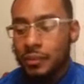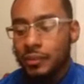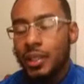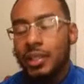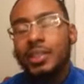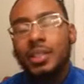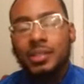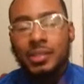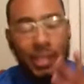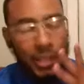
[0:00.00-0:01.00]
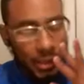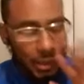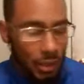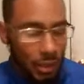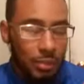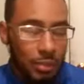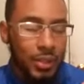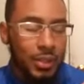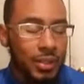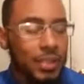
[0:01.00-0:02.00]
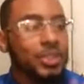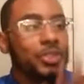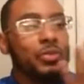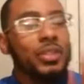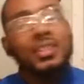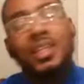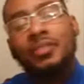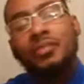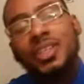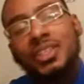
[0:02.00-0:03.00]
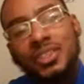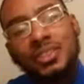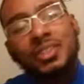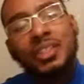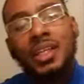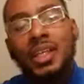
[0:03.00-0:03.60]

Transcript: another thing. Oh my gosh, the real estate investors,